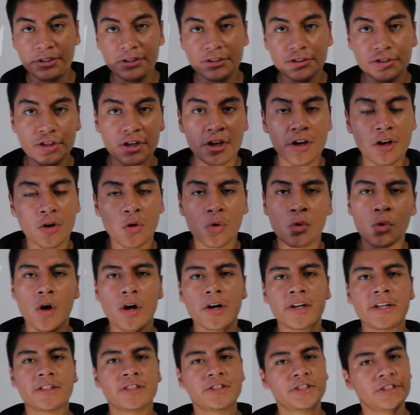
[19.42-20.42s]
inch
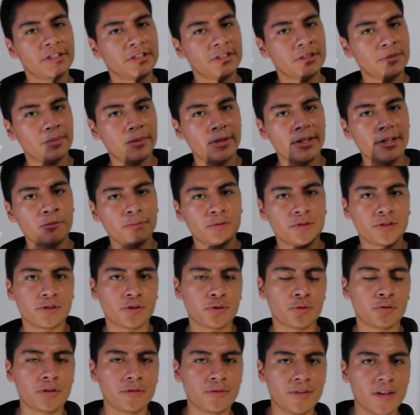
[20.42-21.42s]
Quad HD display, which is
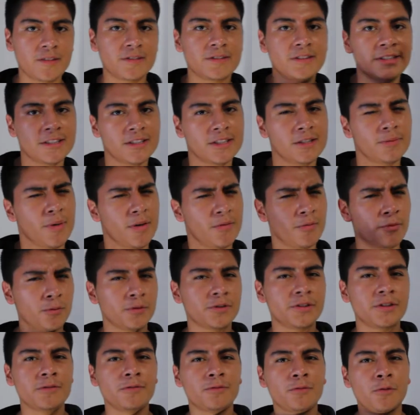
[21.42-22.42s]
2560 by
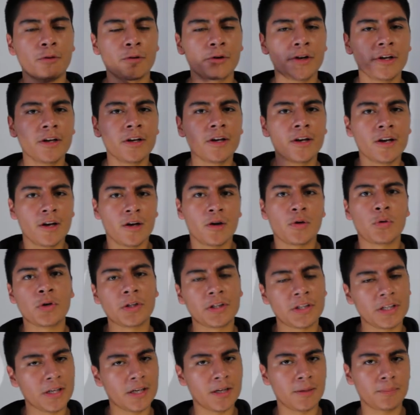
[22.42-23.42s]
1440
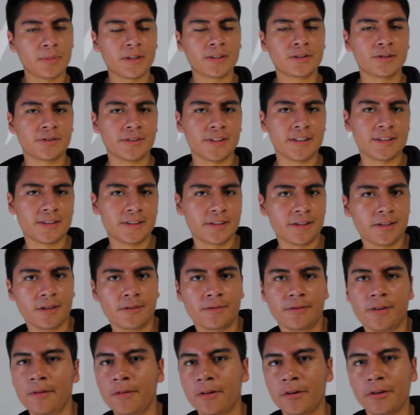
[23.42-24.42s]
with a pixel density
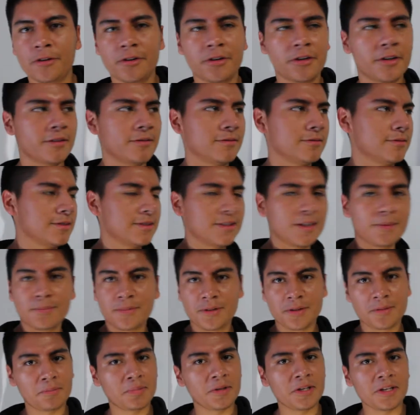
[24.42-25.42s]
of 500 and
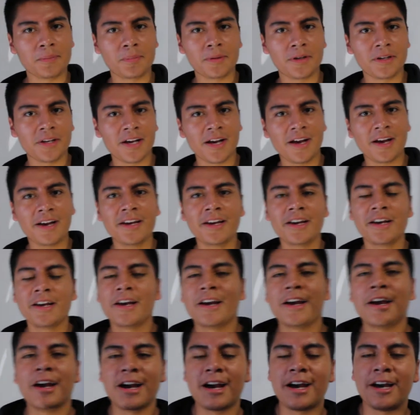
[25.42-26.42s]
something ppi.
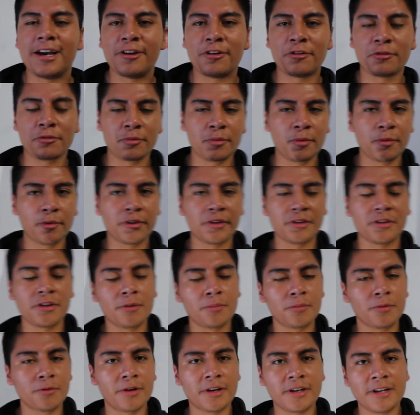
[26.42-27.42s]
I don't remember the
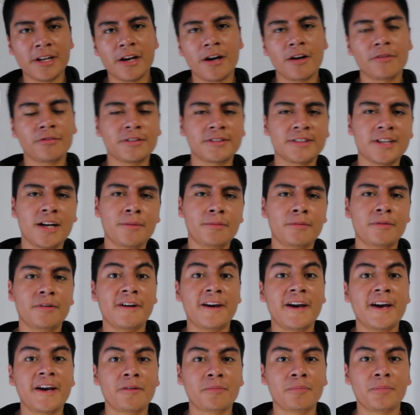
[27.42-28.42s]
number right now off the top of
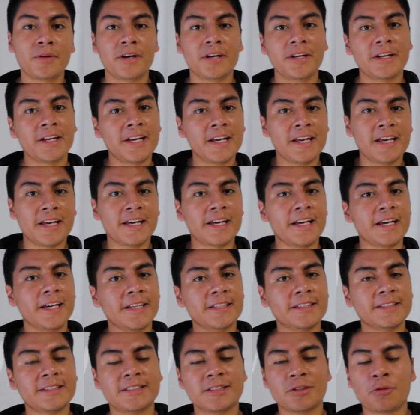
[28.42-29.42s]
my head, but
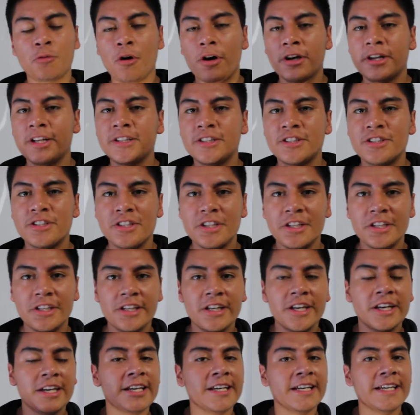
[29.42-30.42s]
it's Quad
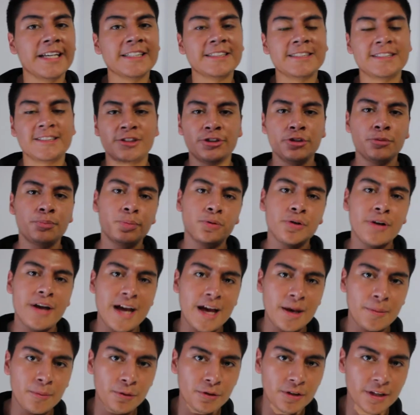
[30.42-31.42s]
HD, it's Super
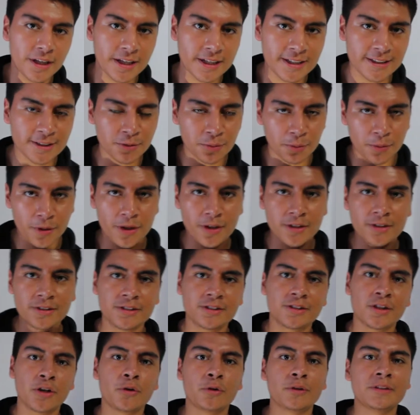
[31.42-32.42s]
AMOLED as well,
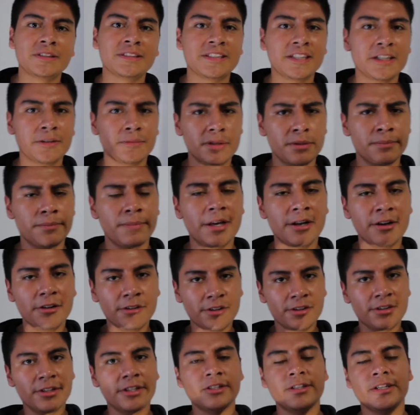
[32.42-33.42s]
so it's going to be better
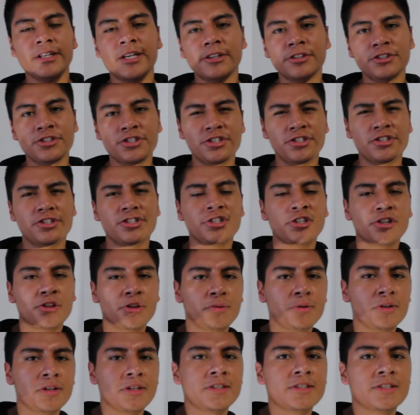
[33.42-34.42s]
than the LG
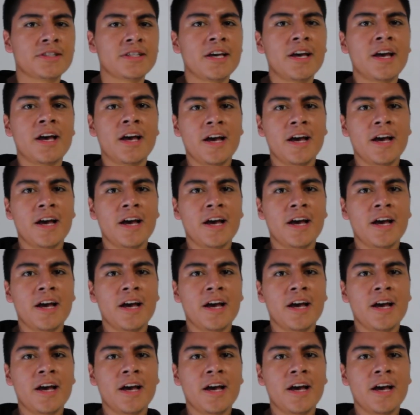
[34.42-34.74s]
G3's